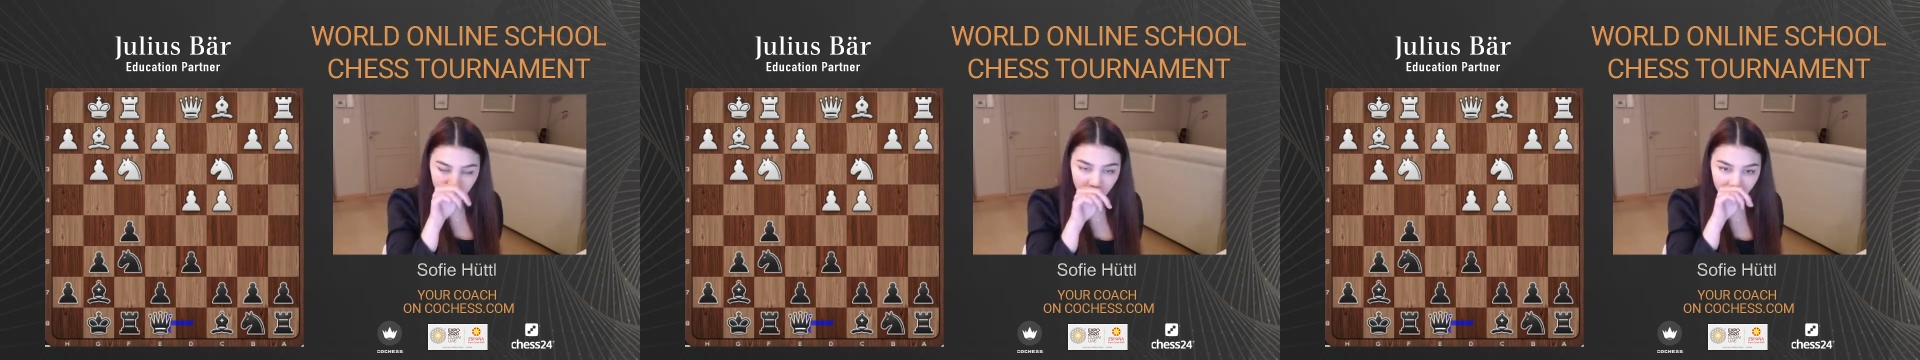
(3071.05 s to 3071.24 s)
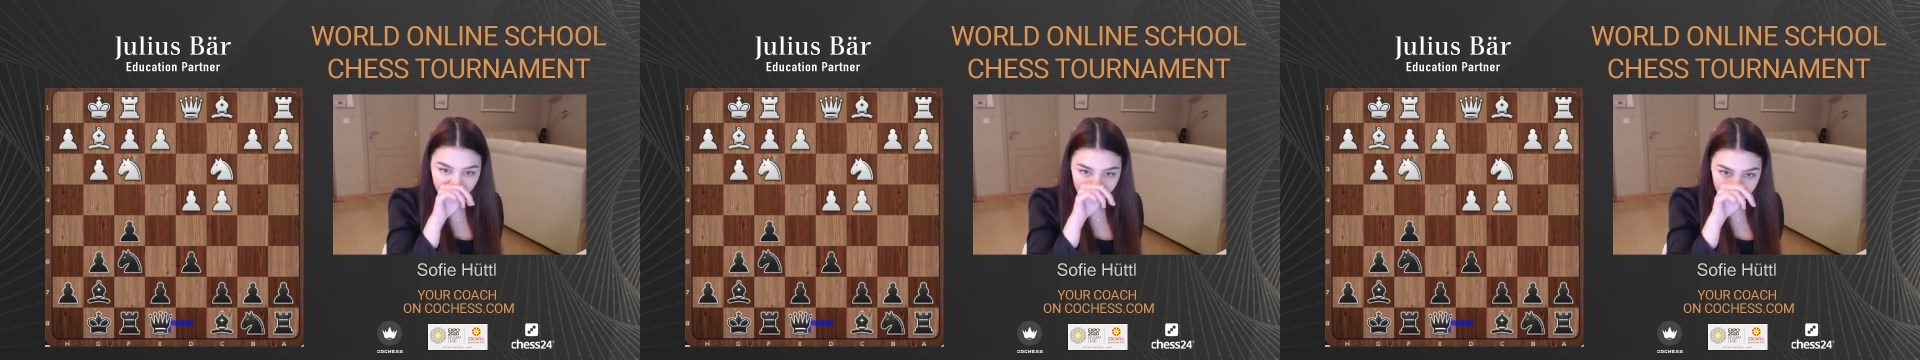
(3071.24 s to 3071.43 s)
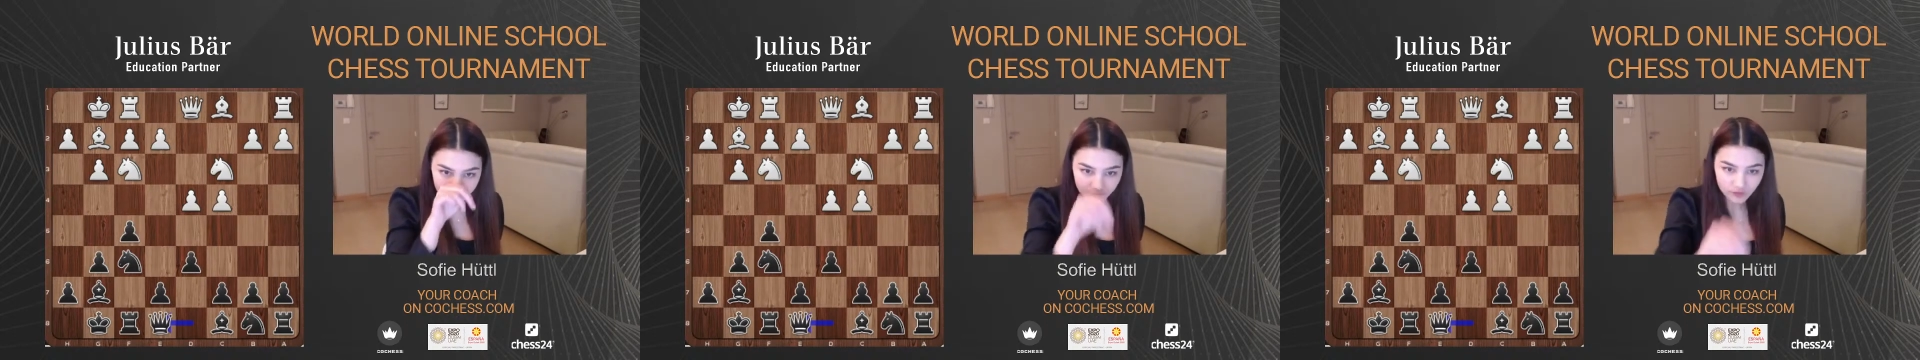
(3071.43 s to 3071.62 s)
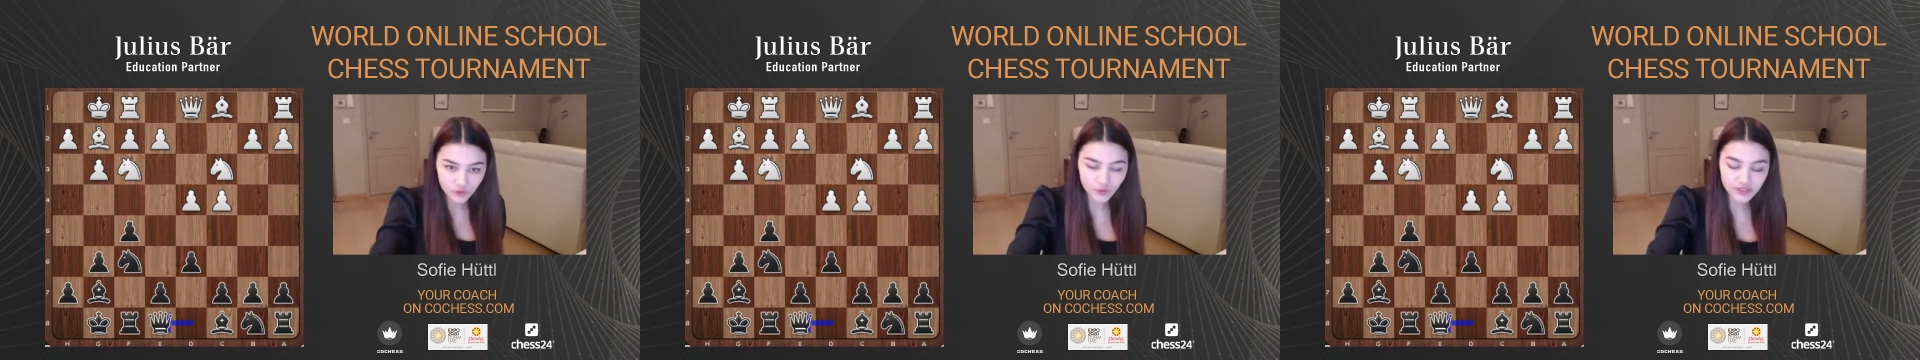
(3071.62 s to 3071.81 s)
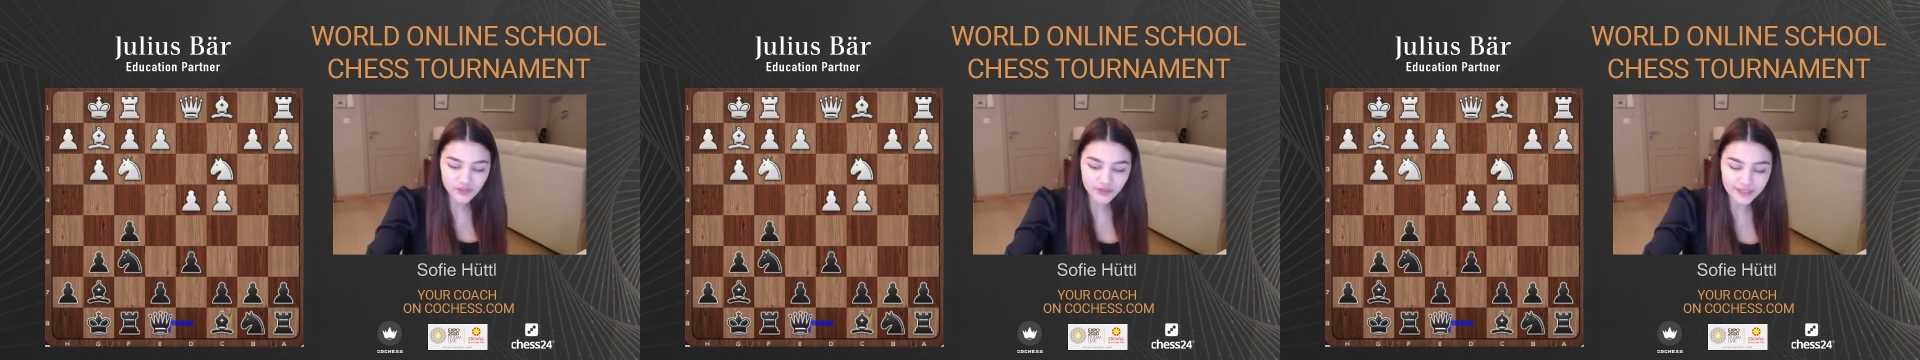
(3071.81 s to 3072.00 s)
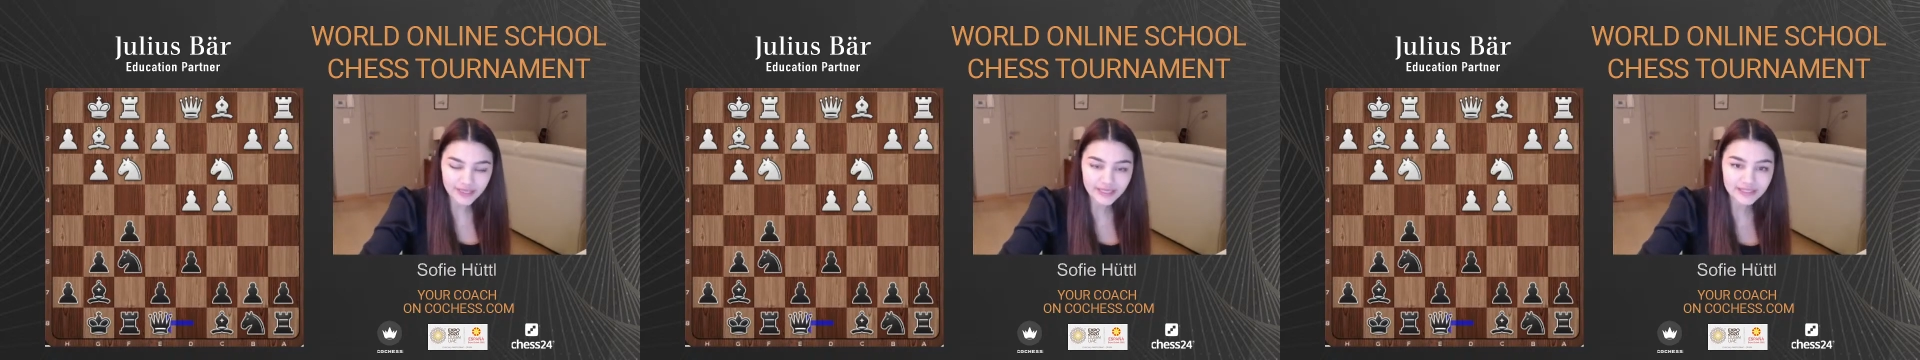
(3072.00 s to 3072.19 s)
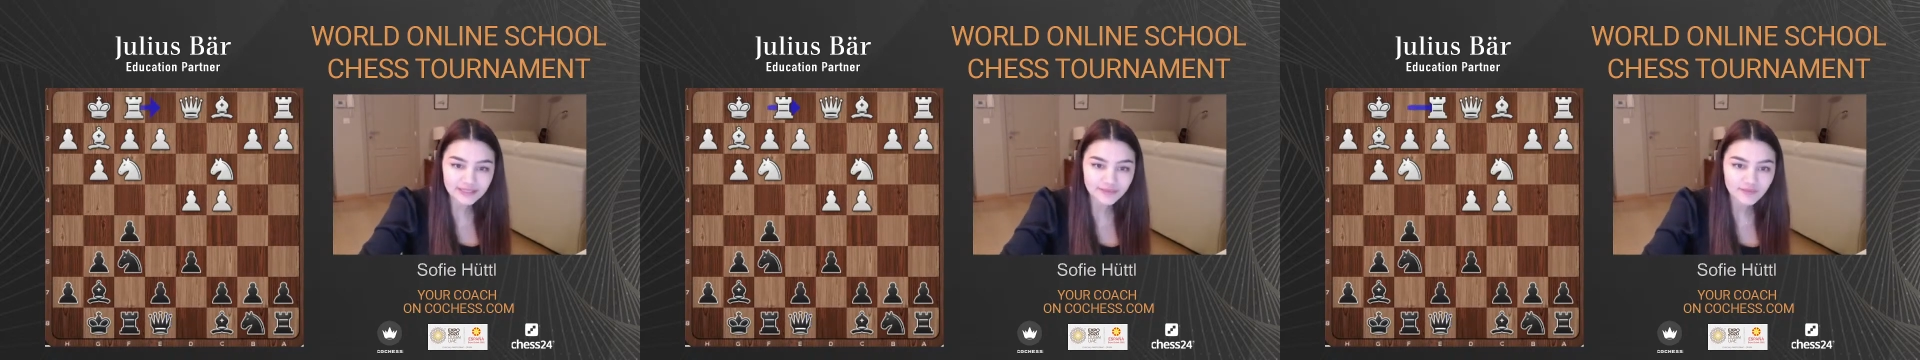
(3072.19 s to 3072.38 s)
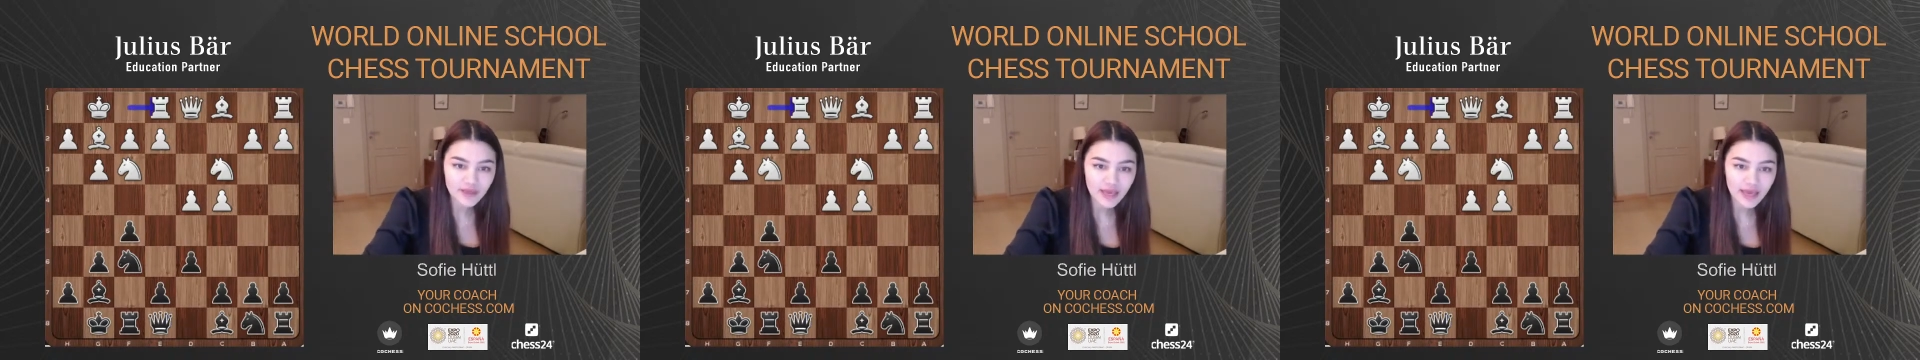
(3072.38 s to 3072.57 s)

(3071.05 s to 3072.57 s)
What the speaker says: All right. Queen to a8,